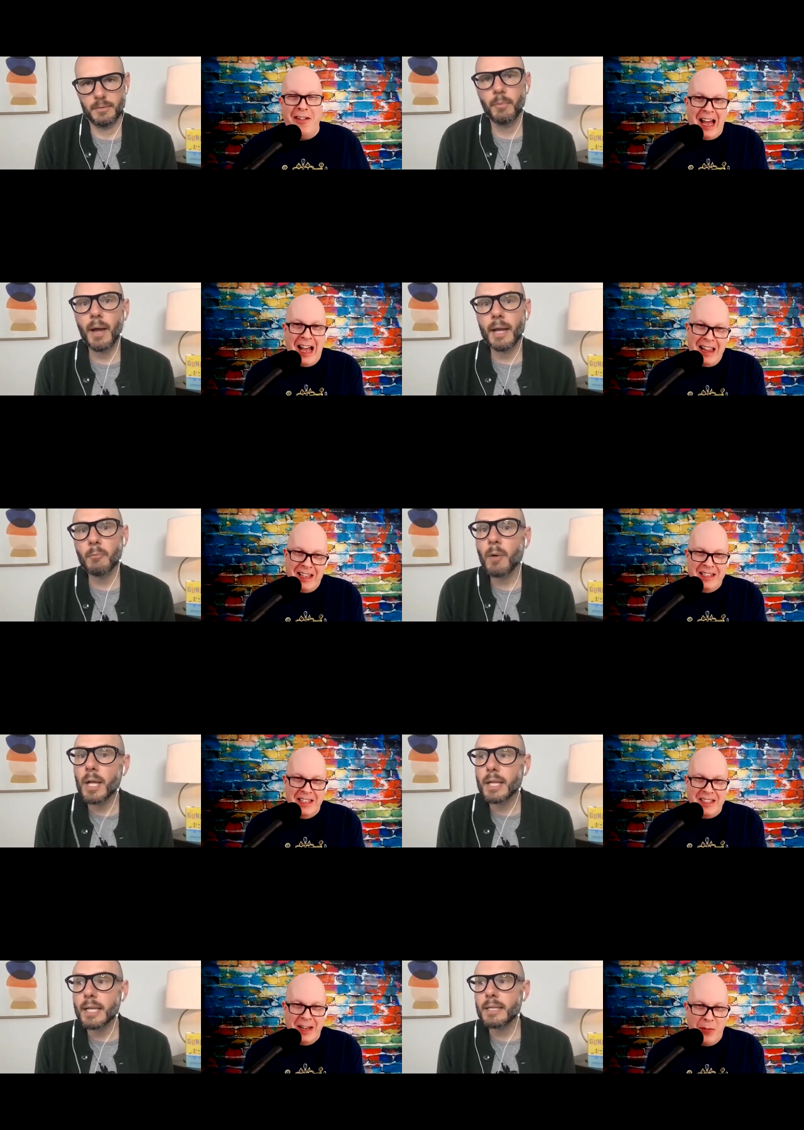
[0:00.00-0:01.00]
Speaker 1: right.
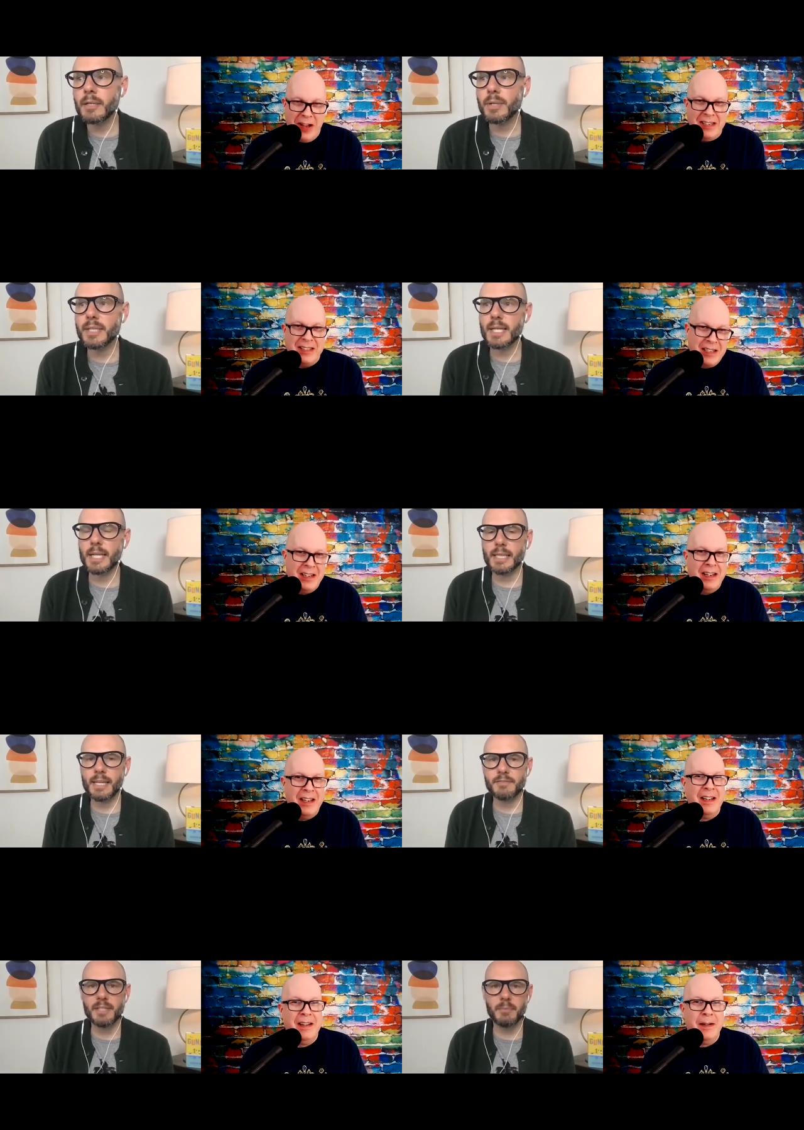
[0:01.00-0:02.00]
Well, you know, it is, and it
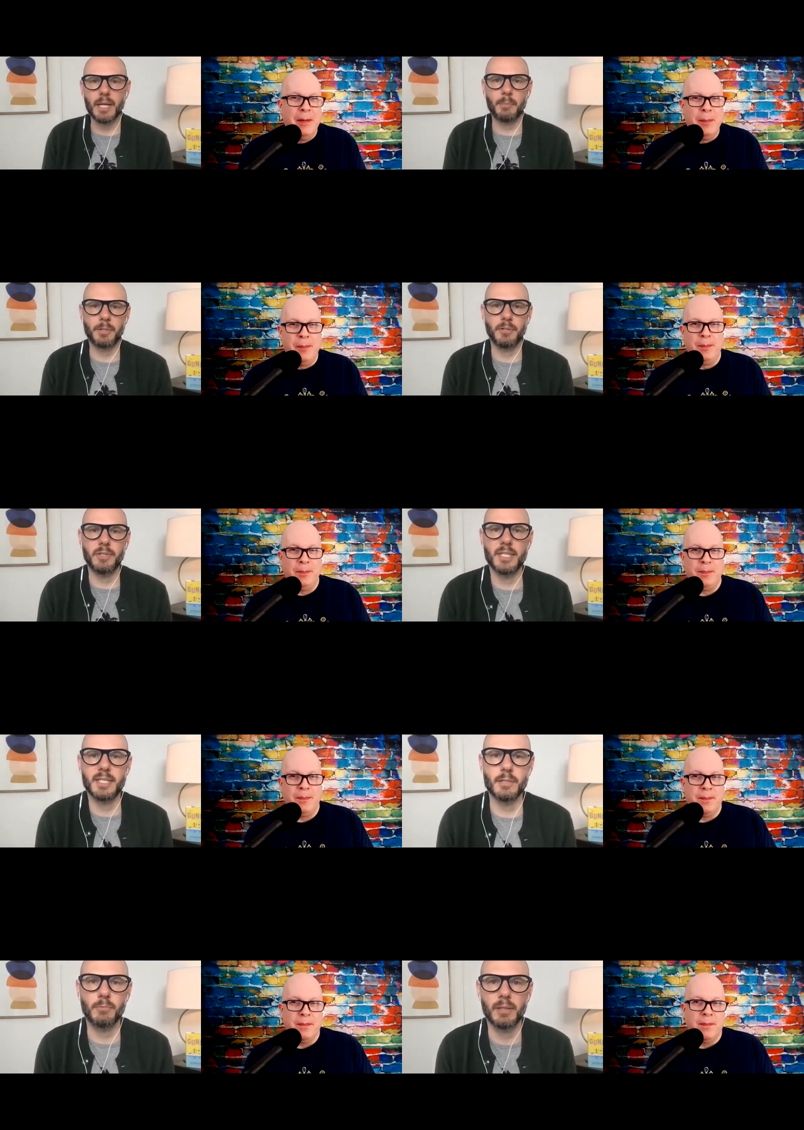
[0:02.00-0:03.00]
gives him an opportunity to
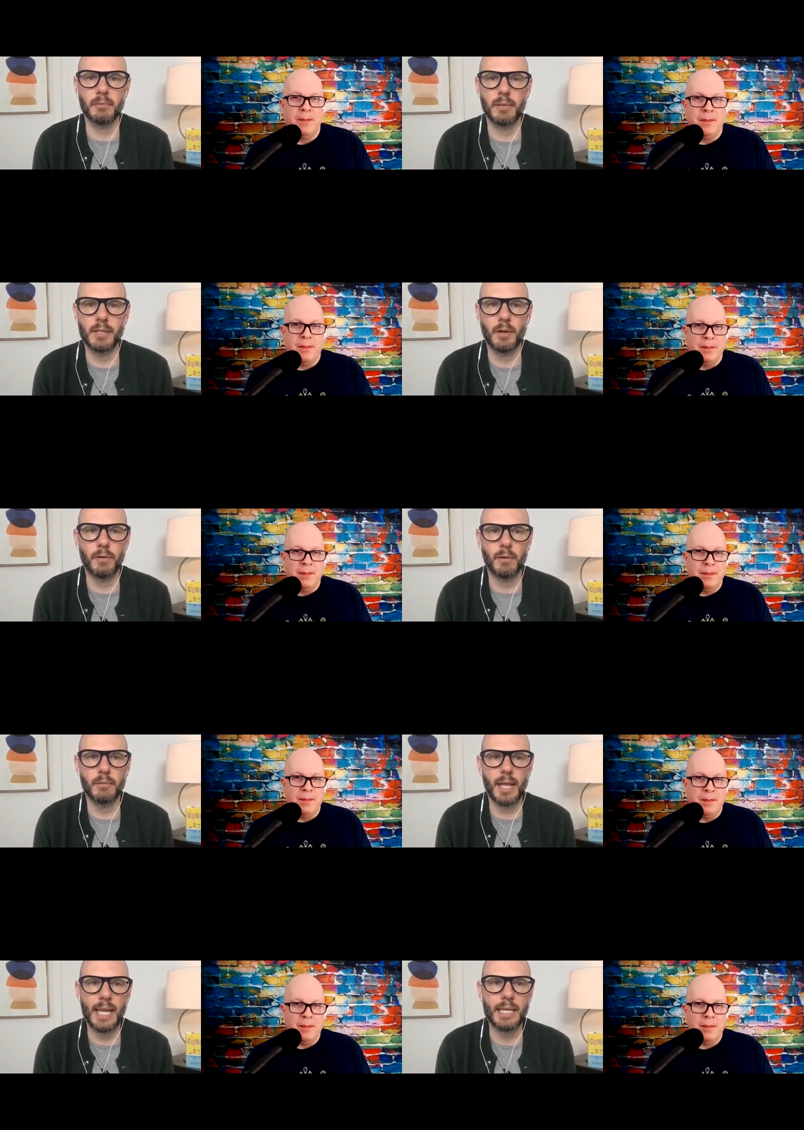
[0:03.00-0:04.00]
deal with, you know,
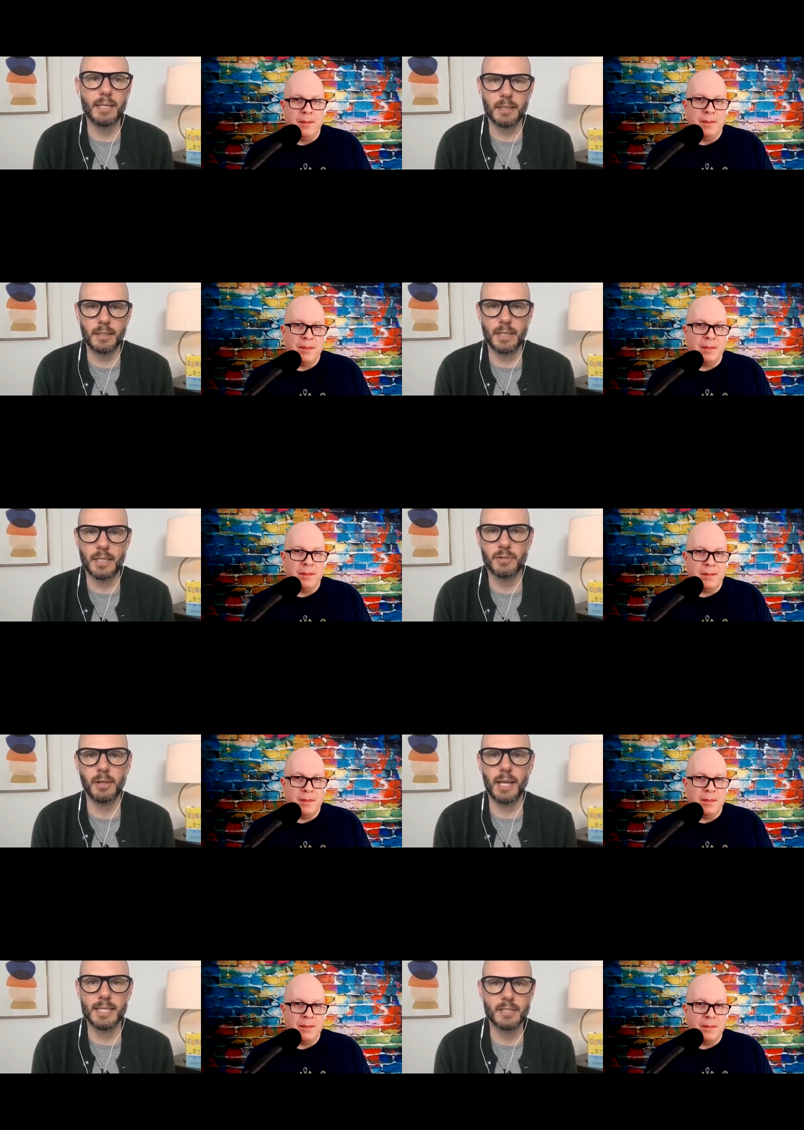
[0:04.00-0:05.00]
any
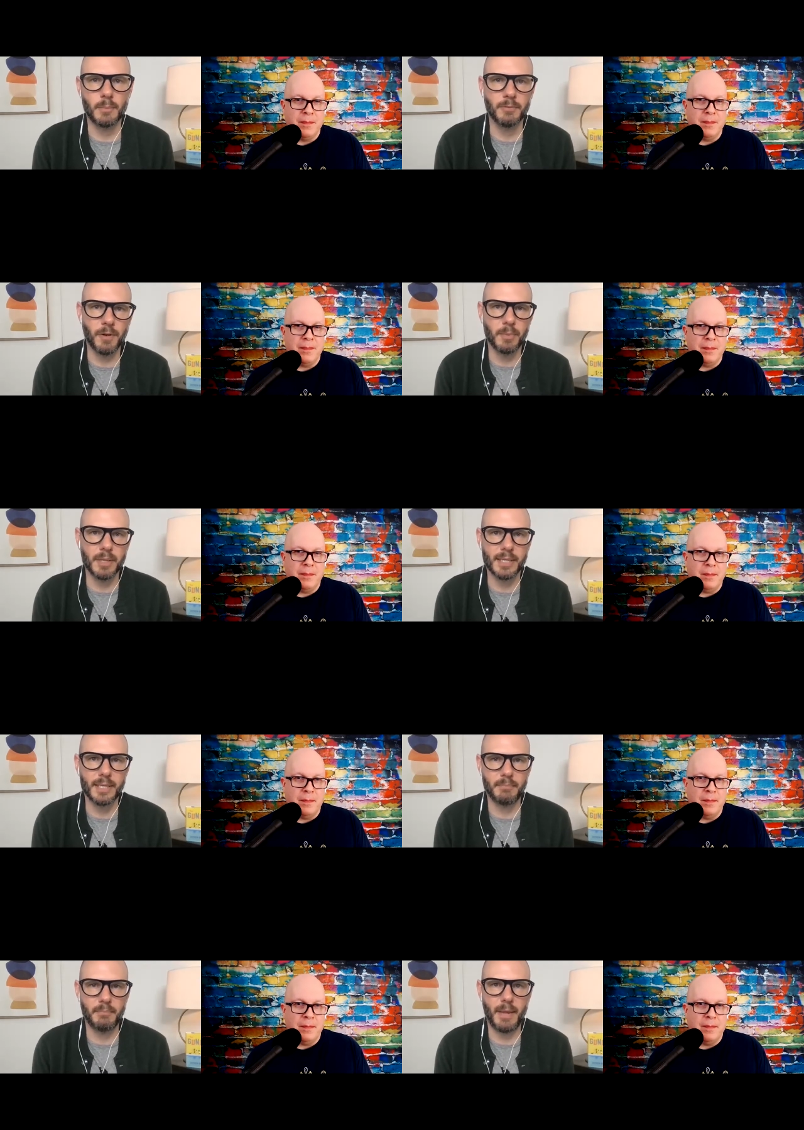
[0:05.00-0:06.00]
internalized homophobia
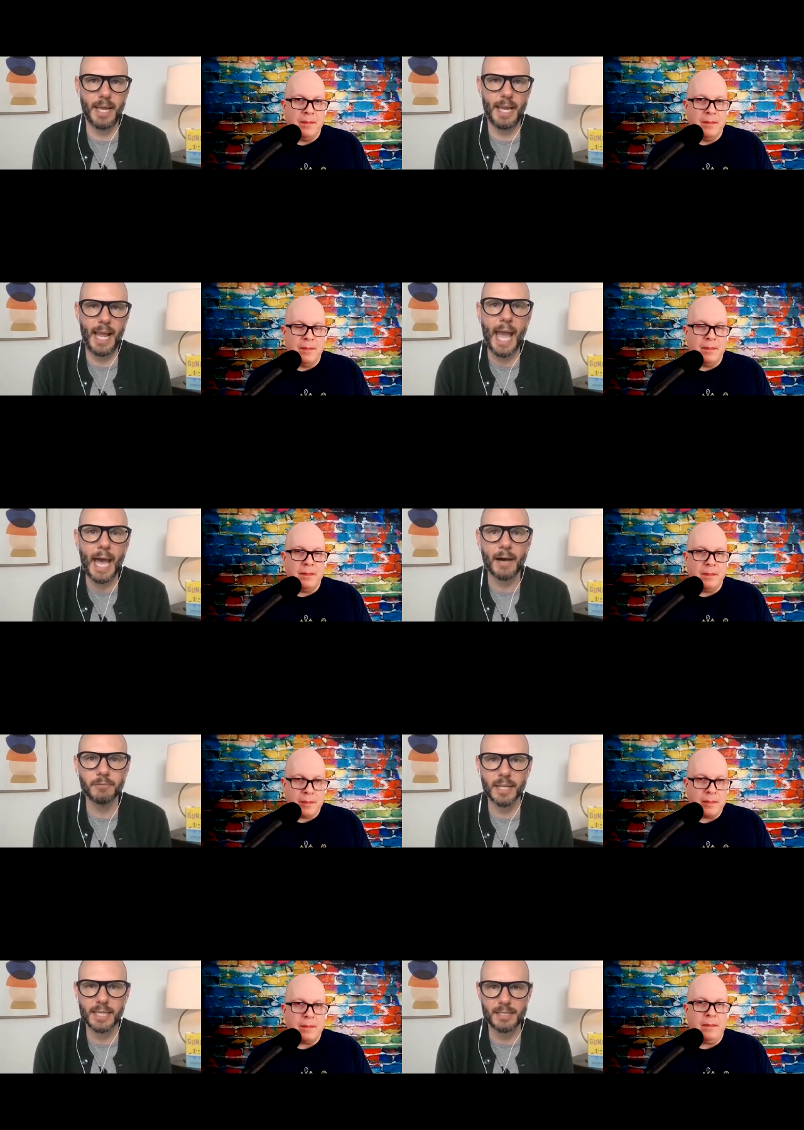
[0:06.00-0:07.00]
he may
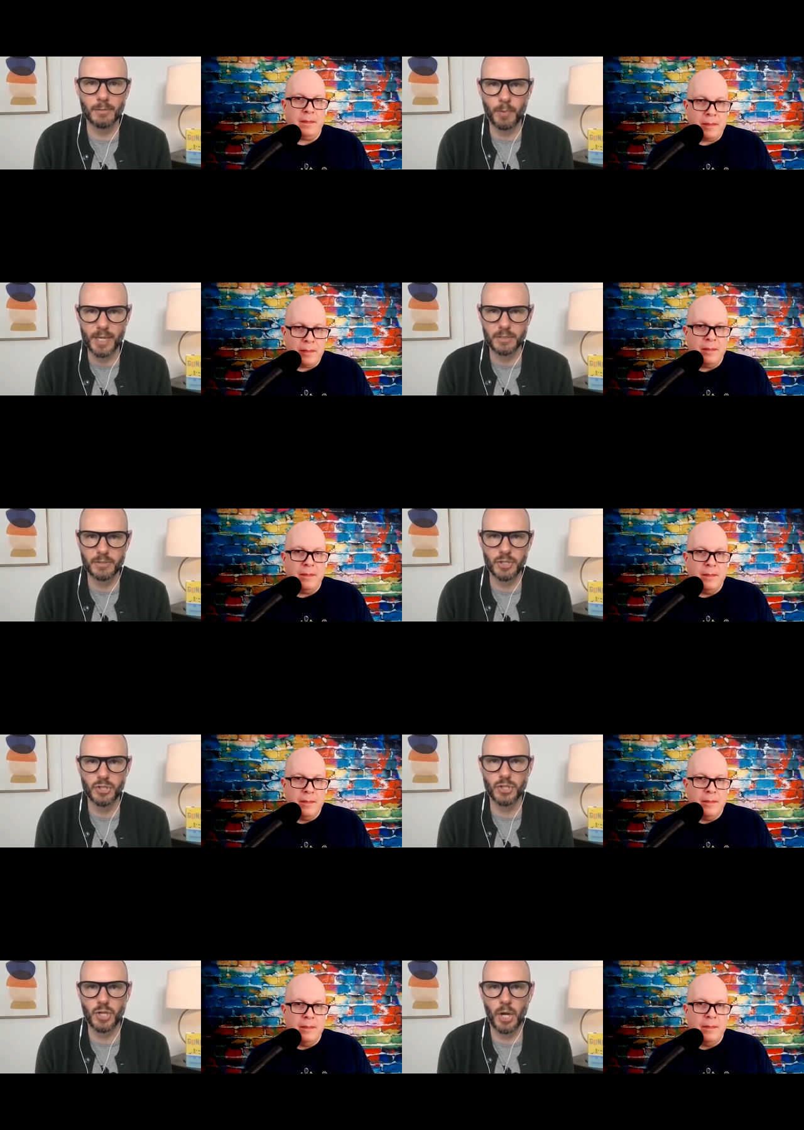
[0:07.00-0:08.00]
have. Like, is it weird to
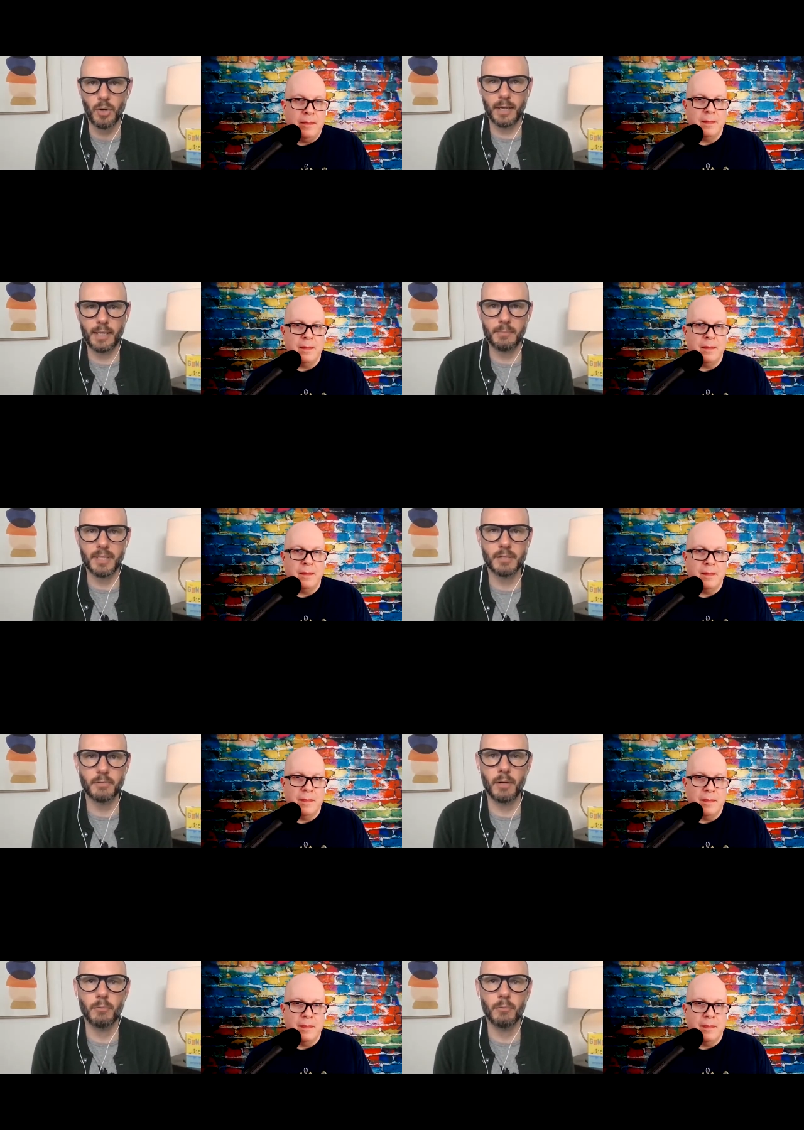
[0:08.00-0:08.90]
show him as a, a